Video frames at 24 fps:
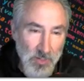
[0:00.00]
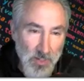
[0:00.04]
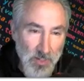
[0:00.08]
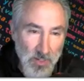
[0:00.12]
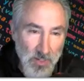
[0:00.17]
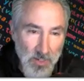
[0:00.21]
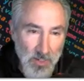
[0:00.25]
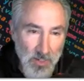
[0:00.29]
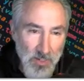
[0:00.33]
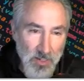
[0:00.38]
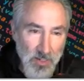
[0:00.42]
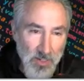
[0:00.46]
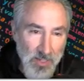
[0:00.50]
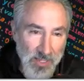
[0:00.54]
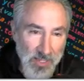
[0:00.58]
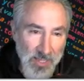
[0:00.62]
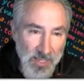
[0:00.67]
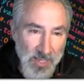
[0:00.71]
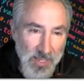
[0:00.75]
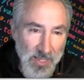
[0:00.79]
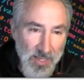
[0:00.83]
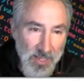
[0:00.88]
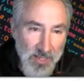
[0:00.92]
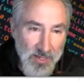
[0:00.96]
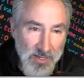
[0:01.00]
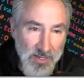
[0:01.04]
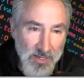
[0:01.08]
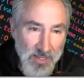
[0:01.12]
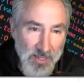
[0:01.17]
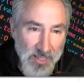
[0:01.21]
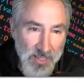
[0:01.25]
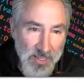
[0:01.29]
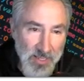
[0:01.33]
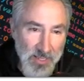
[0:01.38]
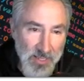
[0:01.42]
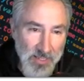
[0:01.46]
Add
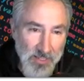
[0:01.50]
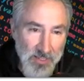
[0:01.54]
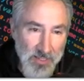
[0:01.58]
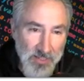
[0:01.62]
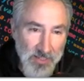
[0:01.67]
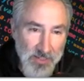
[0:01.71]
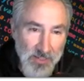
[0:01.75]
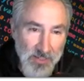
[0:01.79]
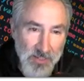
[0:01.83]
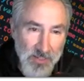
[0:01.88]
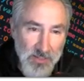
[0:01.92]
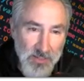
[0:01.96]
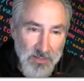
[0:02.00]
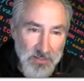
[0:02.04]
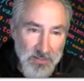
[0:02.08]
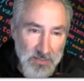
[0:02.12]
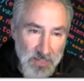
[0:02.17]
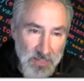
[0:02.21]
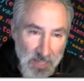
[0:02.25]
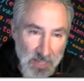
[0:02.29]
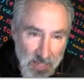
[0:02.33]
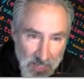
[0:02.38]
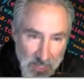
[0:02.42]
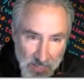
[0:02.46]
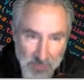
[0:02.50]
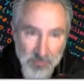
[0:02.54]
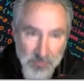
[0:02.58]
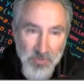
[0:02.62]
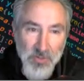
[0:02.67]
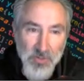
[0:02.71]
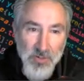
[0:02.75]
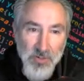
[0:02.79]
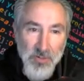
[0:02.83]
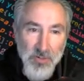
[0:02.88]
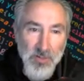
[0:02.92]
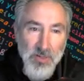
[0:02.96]
a
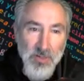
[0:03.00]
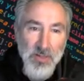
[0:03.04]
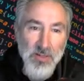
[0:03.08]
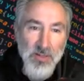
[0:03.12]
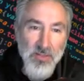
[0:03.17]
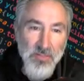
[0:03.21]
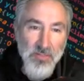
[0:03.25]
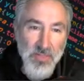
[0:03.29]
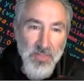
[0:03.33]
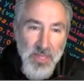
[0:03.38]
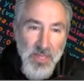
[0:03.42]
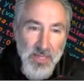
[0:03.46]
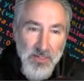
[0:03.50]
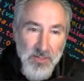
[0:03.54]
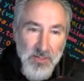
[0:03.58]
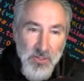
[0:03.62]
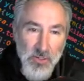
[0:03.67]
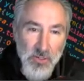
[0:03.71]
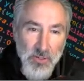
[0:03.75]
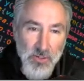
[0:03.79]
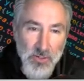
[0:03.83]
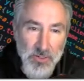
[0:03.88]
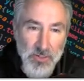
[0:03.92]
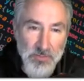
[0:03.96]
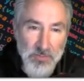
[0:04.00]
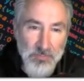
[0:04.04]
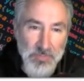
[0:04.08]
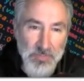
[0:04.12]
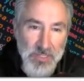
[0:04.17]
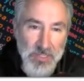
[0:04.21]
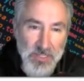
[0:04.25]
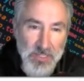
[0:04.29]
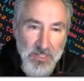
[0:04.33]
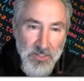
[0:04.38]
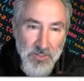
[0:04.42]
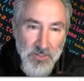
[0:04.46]
timer that could be
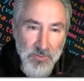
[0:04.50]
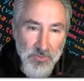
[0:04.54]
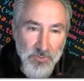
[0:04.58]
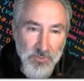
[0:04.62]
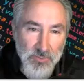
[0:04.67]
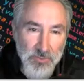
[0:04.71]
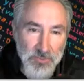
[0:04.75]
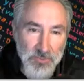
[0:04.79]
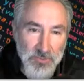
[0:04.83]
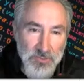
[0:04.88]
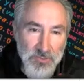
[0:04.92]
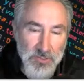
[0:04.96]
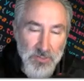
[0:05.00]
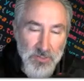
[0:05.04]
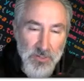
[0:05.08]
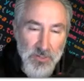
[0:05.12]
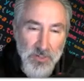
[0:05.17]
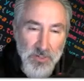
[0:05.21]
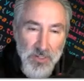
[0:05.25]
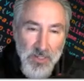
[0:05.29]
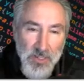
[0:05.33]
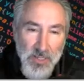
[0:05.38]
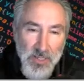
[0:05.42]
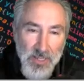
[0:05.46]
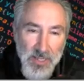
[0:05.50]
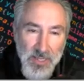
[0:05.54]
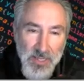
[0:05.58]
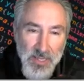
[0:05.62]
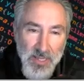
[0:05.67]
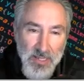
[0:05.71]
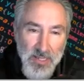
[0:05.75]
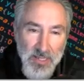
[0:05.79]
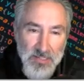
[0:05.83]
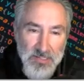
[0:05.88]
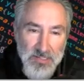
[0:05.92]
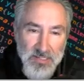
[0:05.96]
used
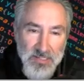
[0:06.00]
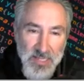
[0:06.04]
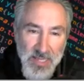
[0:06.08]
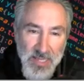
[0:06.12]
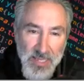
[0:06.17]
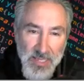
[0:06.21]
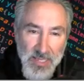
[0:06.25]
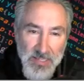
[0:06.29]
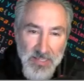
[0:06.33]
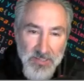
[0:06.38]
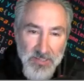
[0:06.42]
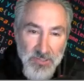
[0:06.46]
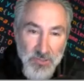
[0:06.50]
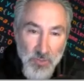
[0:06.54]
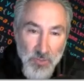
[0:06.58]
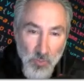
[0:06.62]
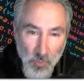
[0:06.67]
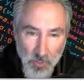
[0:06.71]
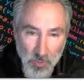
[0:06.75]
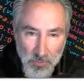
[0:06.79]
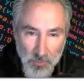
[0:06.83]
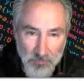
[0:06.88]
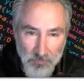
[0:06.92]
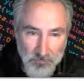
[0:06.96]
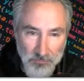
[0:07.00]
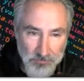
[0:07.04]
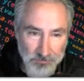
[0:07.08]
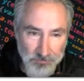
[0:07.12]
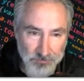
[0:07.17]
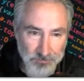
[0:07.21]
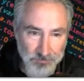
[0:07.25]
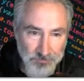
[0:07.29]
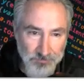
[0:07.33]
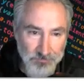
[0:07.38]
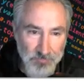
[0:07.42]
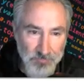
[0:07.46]
as a score.
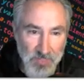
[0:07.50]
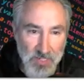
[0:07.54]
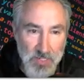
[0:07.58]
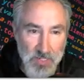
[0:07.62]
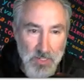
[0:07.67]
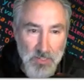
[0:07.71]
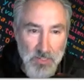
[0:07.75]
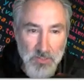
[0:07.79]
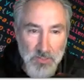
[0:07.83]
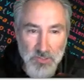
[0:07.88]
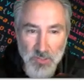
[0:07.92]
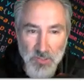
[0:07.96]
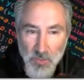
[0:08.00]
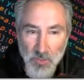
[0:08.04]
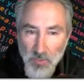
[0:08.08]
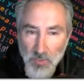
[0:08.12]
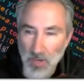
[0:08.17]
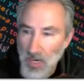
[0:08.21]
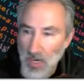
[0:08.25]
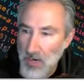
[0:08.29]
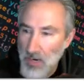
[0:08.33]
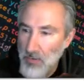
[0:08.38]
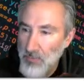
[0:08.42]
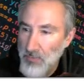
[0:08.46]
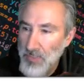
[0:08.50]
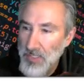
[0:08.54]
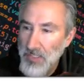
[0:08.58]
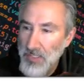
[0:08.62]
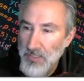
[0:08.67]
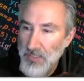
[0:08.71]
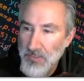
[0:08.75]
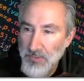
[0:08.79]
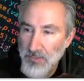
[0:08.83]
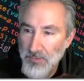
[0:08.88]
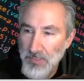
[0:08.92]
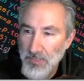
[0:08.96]
So how are we going
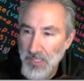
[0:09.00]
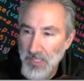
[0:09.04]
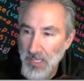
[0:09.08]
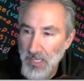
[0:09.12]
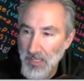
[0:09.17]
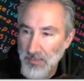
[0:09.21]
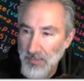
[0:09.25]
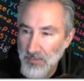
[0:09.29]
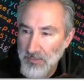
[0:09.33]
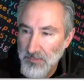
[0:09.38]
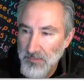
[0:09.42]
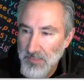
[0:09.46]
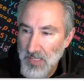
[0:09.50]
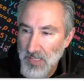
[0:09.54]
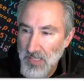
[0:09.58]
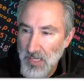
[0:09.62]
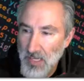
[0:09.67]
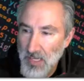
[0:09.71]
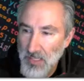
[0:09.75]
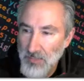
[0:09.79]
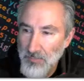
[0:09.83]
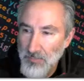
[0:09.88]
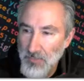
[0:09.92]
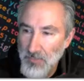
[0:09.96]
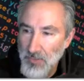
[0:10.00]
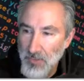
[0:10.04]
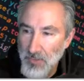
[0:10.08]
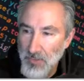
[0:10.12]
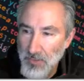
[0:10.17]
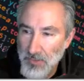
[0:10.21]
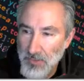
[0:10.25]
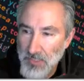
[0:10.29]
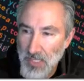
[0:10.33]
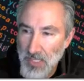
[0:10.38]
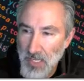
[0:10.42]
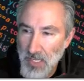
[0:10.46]
to do that? Timer.